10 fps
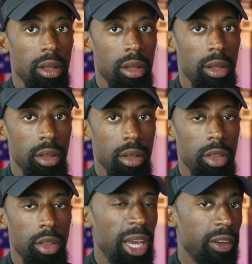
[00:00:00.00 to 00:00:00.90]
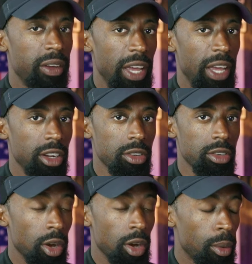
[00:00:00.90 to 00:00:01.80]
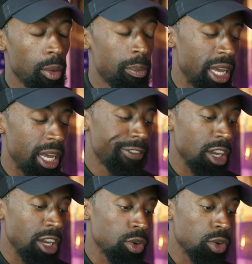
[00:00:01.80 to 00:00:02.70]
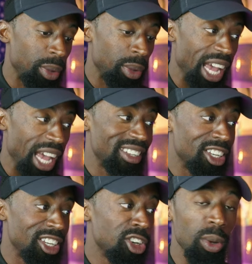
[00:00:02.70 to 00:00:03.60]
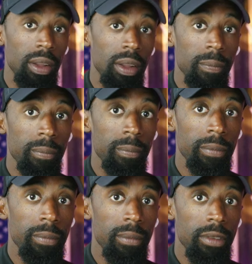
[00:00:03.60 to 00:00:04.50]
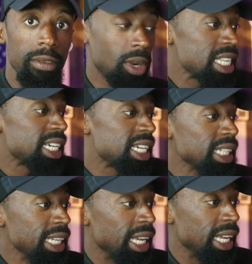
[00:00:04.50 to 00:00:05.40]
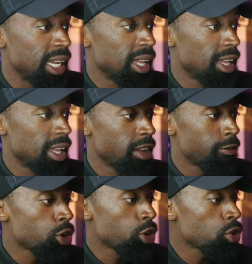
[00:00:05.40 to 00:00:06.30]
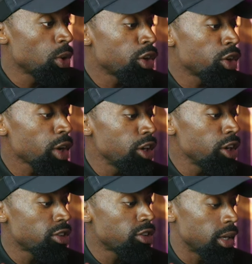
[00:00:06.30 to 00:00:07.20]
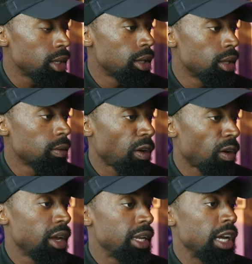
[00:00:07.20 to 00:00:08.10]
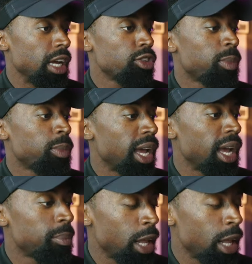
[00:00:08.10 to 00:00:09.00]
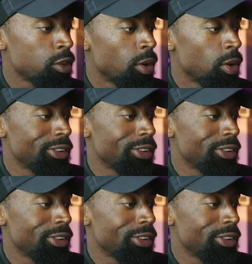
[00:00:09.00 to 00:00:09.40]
the manufacturing capacity to do it. So that's a good thing. Vertical integration, right? Not just buying batteries overseas